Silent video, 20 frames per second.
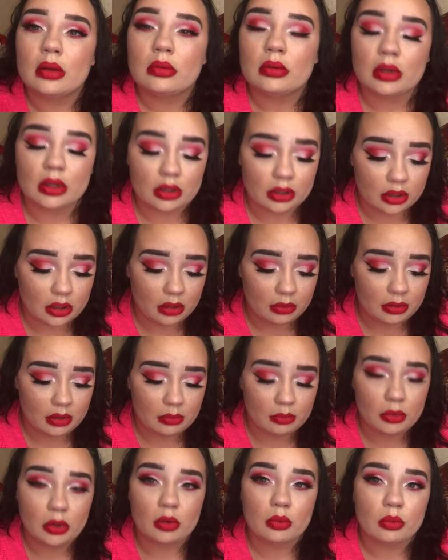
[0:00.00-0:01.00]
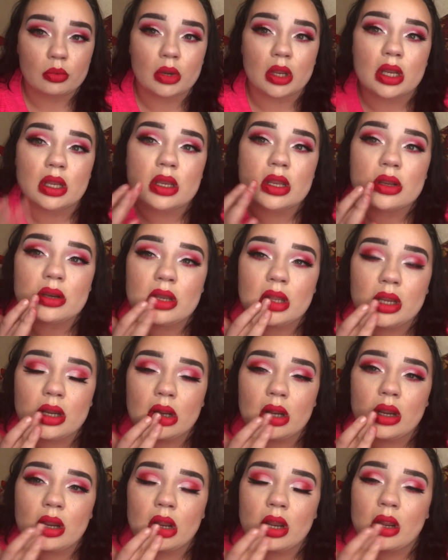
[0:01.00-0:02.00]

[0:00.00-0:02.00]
A little bit more red down here.